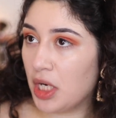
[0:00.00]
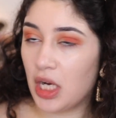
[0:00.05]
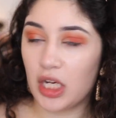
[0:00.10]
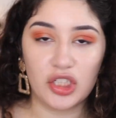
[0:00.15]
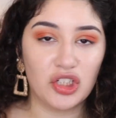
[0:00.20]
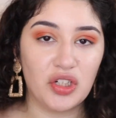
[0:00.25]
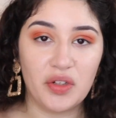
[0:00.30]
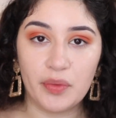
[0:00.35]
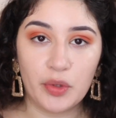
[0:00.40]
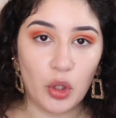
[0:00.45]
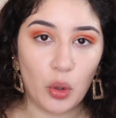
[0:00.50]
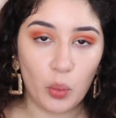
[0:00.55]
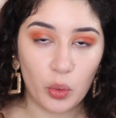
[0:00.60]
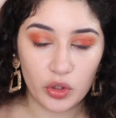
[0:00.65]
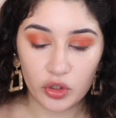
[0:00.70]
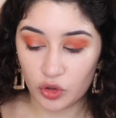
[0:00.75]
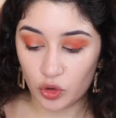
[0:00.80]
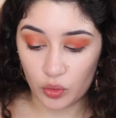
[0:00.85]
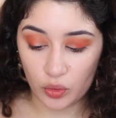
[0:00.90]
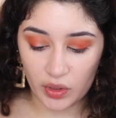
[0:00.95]
I don't even know
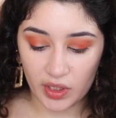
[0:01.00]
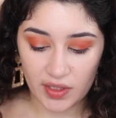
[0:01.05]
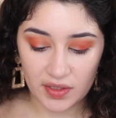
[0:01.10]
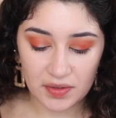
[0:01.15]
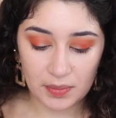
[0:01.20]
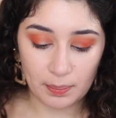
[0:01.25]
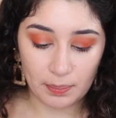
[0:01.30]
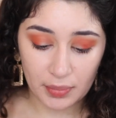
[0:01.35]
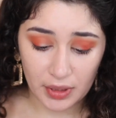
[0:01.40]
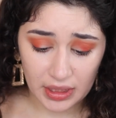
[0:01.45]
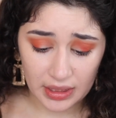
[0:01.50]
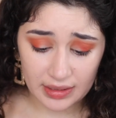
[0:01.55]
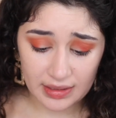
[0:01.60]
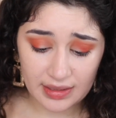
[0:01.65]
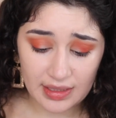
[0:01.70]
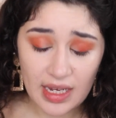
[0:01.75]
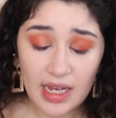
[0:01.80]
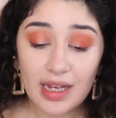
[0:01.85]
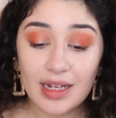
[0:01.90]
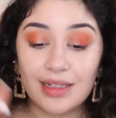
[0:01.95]
what to call this, but
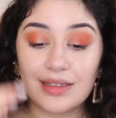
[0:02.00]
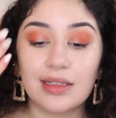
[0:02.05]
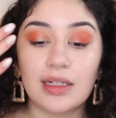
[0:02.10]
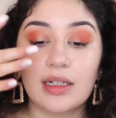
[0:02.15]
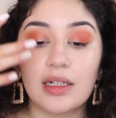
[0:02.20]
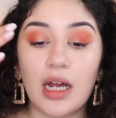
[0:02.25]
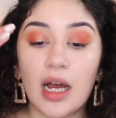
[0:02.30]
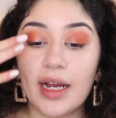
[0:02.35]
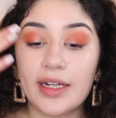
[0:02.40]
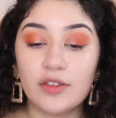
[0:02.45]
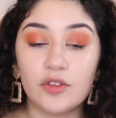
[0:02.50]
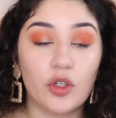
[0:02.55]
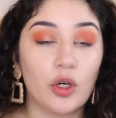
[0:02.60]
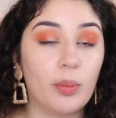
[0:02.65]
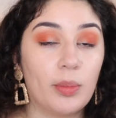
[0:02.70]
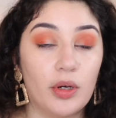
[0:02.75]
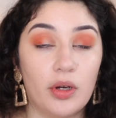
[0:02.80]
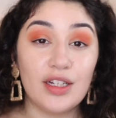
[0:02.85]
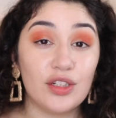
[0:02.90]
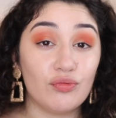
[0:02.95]
it's like an eye
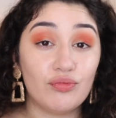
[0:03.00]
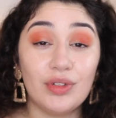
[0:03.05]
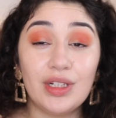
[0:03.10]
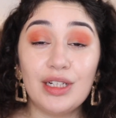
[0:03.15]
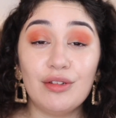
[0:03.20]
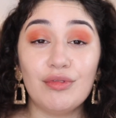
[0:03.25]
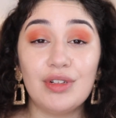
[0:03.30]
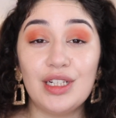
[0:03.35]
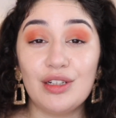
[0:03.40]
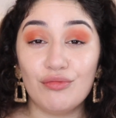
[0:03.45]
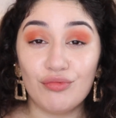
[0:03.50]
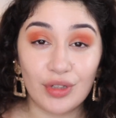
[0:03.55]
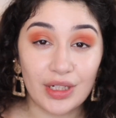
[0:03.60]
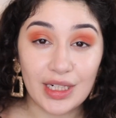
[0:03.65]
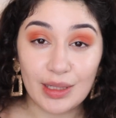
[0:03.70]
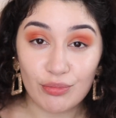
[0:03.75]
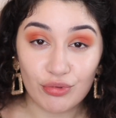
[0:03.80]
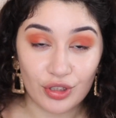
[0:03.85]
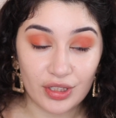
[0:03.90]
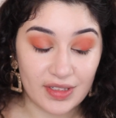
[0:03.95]
topper. It's really, really,
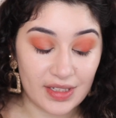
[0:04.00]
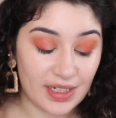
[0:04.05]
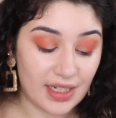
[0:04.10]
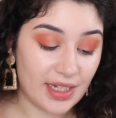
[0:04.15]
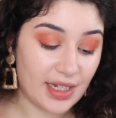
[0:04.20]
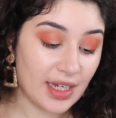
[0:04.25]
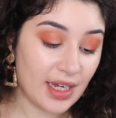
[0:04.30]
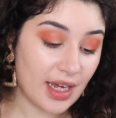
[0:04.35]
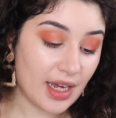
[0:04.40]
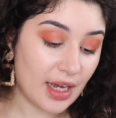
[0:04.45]
really pretty.